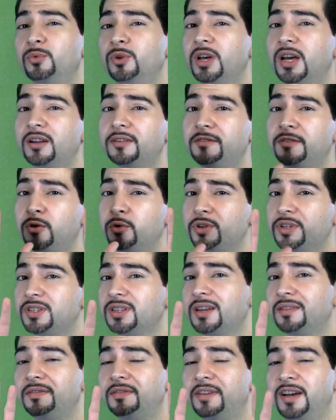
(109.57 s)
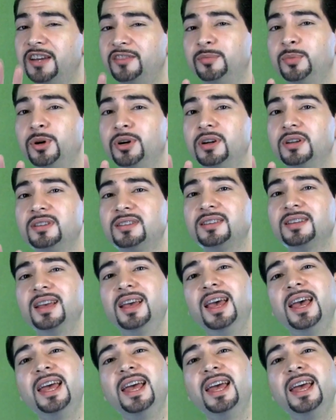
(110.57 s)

we've got to focus on 5 parts.